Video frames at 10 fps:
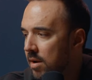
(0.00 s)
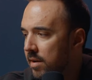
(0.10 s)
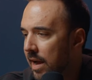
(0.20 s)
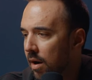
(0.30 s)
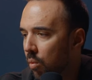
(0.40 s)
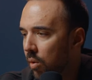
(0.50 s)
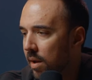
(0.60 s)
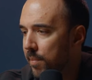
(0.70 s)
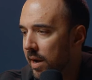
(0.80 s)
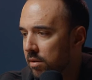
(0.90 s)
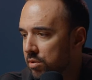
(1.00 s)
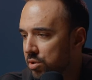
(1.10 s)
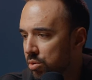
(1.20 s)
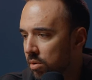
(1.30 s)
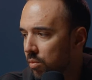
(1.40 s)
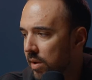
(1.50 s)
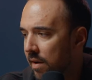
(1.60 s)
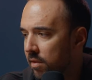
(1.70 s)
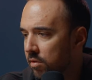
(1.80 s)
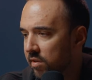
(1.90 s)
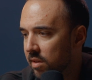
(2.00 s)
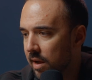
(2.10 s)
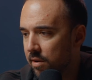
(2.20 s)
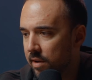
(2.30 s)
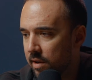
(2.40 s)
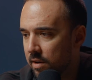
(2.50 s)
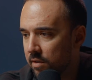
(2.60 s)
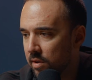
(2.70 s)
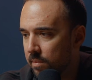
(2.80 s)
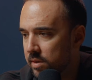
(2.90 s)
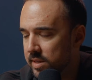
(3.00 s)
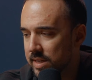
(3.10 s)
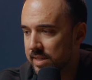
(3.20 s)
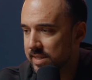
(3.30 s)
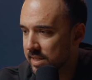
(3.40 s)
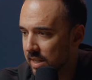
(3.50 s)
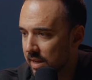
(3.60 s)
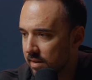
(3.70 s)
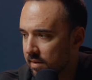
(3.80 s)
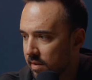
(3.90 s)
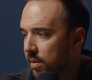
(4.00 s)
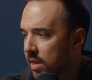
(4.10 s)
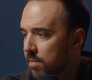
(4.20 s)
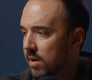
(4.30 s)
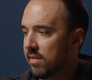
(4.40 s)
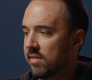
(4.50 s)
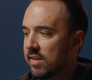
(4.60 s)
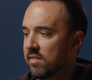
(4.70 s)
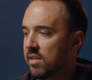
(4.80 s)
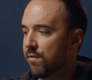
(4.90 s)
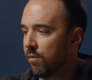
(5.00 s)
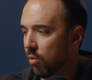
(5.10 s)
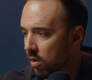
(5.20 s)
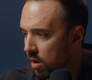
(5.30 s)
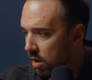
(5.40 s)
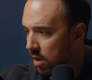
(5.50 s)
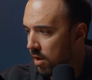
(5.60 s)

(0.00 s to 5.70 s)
Now white balance tool, we have a little slider here. So I'm just gonna select, I'm gonna keep it at 64.